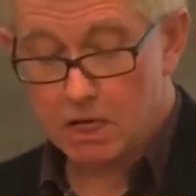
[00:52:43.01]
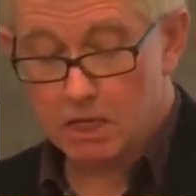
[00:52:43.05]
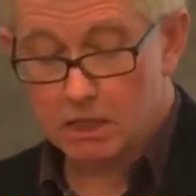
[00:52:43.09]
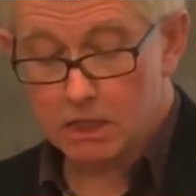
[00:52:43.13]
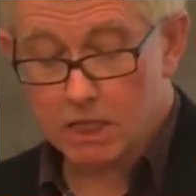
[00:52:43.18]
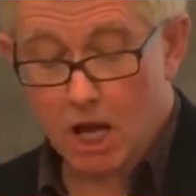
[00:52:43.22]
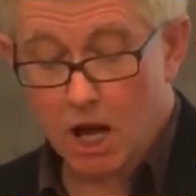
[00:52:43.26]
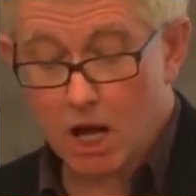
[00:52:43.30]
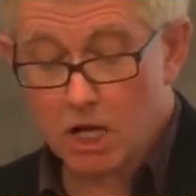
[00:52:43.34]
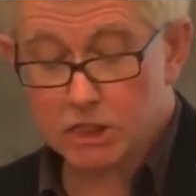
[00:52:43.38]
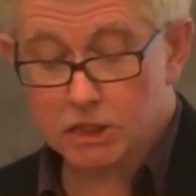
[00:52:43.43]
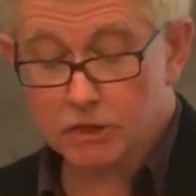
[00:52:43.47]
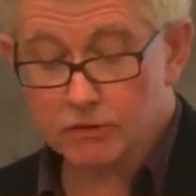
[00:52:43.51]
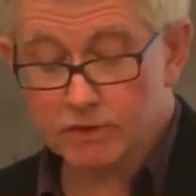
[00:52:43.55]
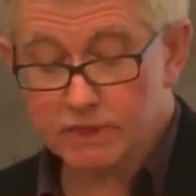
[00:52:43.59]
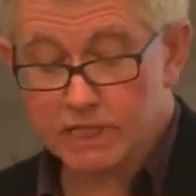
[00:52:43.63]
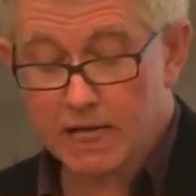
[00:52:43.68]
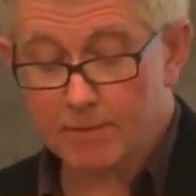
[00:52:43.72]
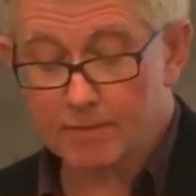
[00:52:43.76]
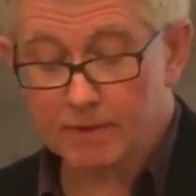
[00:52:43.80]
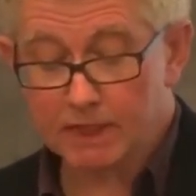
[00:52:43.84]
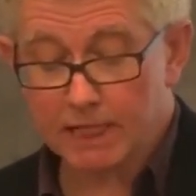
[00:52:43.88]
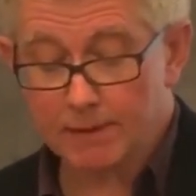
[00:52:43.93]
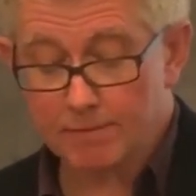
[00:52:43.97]
larger, as
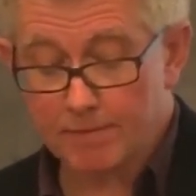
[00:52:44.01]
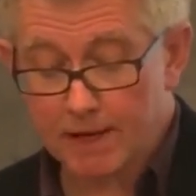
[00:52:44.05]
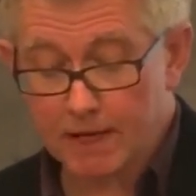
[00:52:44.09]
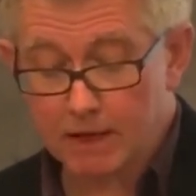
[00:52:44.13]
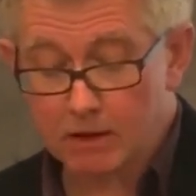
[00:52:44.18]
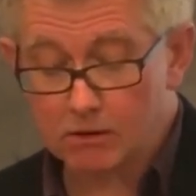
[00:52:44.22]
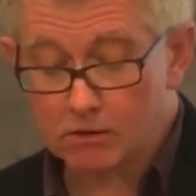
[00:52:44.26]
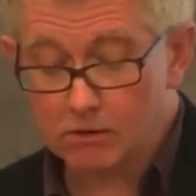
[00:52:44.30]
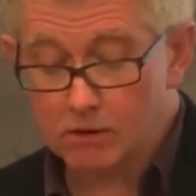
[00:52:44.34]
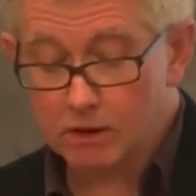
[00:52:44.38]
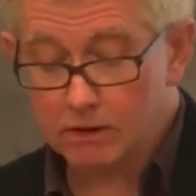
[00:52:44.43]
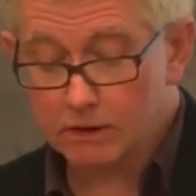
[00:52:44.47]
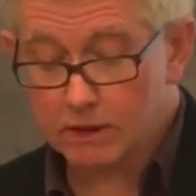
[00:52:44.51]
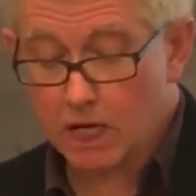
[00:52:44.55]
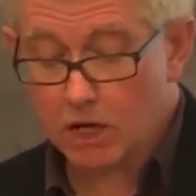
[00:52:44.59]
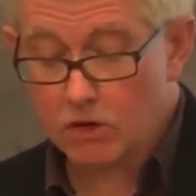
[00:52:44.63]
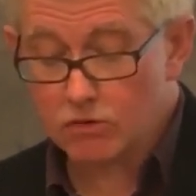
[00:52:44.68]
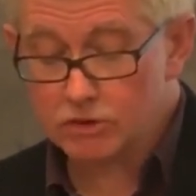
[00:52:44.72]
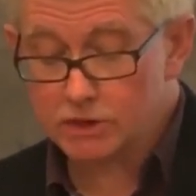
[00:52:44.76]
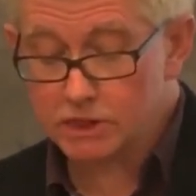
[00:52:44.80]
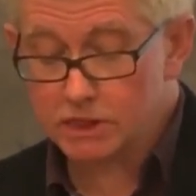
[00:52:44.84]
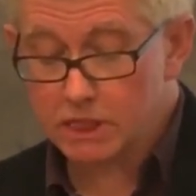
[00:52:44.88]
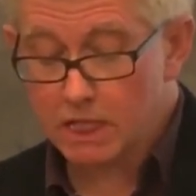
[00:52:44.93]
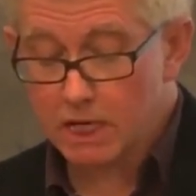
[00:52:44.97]
Emily Bell
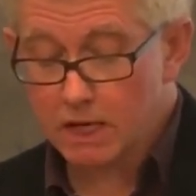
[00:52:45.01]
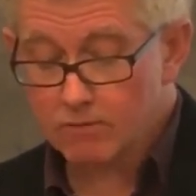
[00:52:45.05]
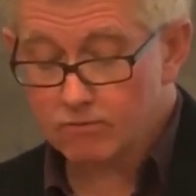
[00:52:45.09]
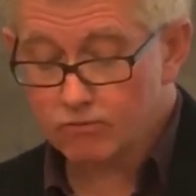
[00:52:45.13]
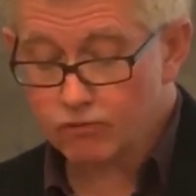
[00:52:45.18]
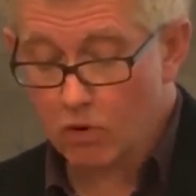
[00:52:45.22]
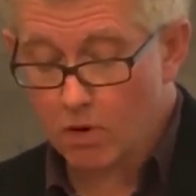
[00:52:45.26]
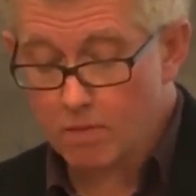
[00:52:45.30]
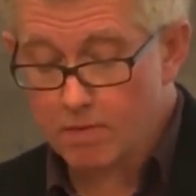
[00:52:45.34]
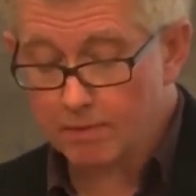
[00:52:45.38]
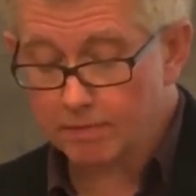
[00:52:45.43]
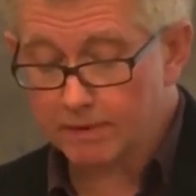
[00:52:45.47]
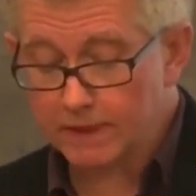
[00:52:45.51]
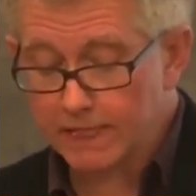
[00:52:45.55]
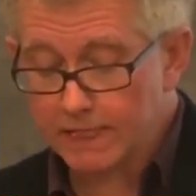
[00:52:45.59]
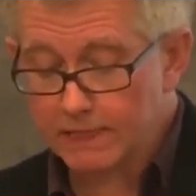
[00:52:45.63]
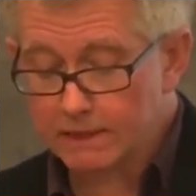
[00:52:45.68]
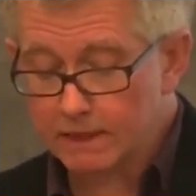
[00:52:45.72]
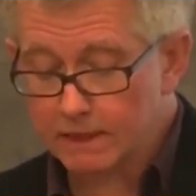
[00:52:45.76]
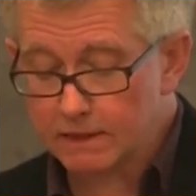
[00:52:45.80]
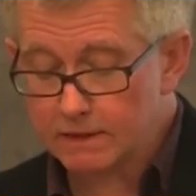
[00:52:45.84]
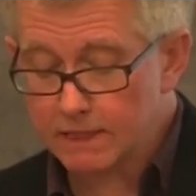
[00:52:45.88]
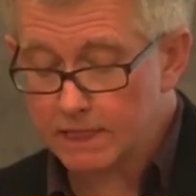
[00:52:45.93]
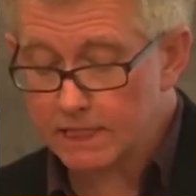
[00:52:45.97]
notes, probably
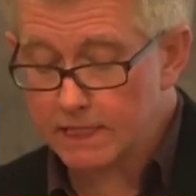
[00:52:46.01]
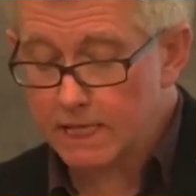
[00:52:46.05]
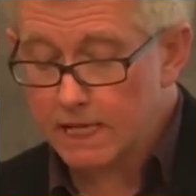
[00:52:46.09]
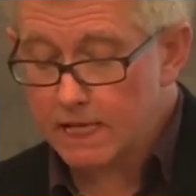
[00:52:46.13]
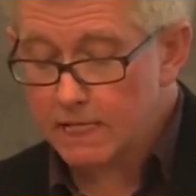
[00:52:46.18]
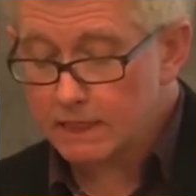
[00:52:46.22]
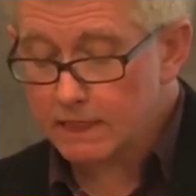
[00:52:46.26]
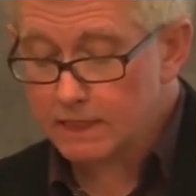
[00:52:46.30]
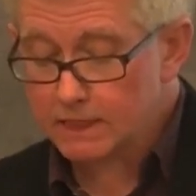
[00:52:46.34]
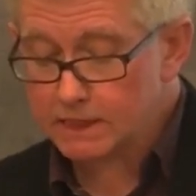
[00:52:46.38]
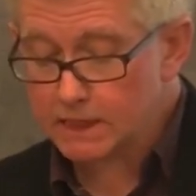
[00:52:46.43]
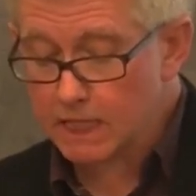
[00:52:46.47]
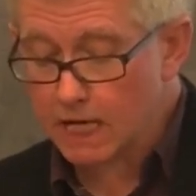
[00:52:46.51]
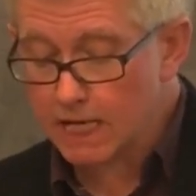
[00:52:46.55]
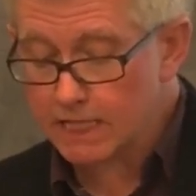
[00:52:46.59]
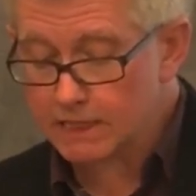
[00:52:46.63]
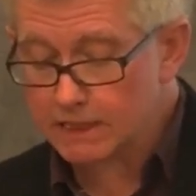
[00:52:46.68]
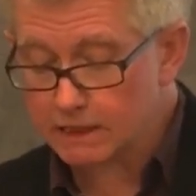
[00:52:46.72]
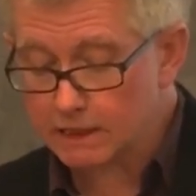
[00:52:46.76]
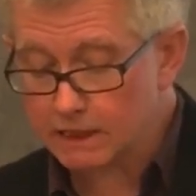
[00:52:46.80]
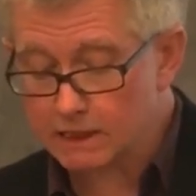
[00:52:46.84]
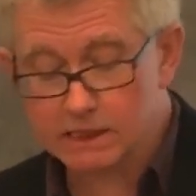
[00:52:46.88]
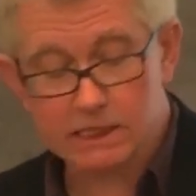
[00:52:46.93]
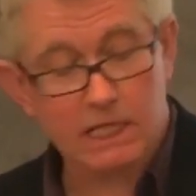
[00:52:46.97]
than the size
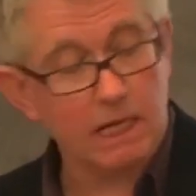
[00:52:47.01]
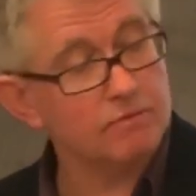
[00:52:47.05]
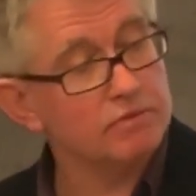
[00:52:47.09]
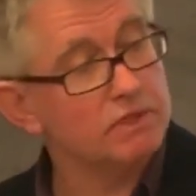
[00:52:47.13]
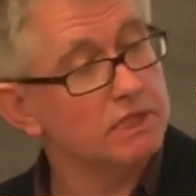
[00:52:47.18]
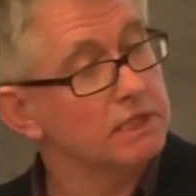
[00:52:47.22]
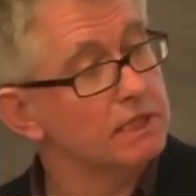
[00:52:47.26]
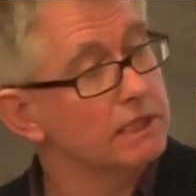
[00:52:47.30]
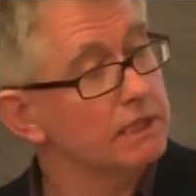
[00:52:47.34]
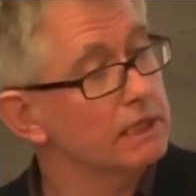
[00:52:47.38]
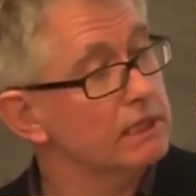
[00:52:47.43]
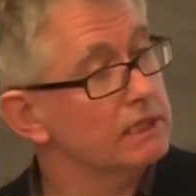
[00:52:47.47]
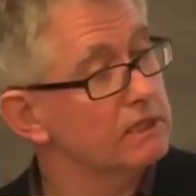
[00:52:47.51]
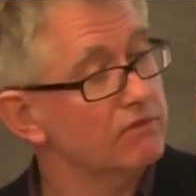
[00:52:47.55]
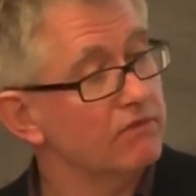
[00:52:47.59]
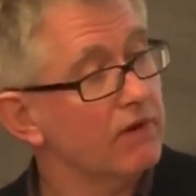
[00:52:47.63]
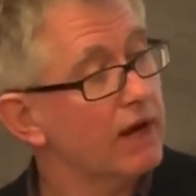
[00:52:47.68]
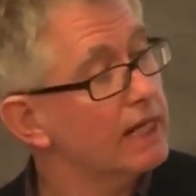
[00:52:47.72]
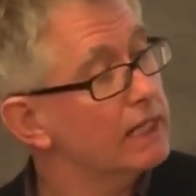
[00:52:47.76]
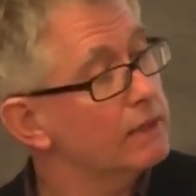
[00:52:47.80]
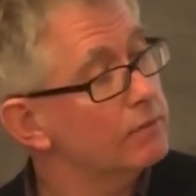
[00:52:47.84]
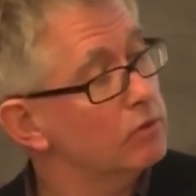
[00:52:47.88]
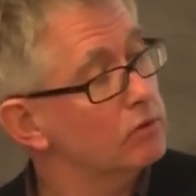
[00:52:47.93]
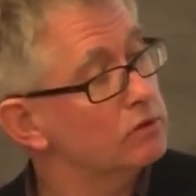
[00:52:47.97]
of the subsidy that's
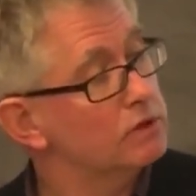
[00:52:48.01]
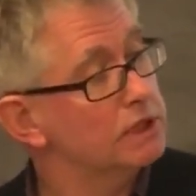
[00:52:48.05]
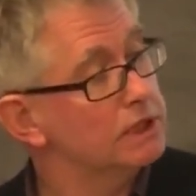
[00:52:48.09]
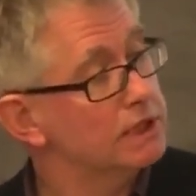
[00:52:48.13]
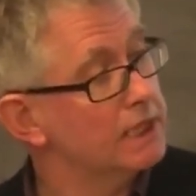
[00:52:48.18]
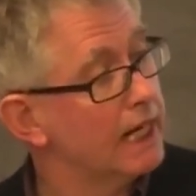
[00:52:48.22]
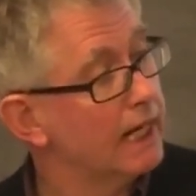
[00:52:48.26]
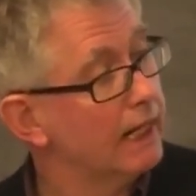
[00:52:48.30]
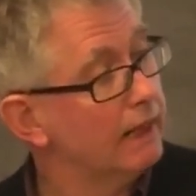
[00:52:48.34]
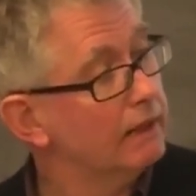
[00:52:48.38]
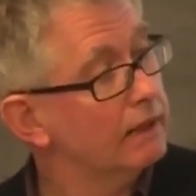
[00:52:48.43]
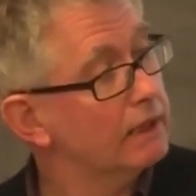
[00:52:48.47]
available today.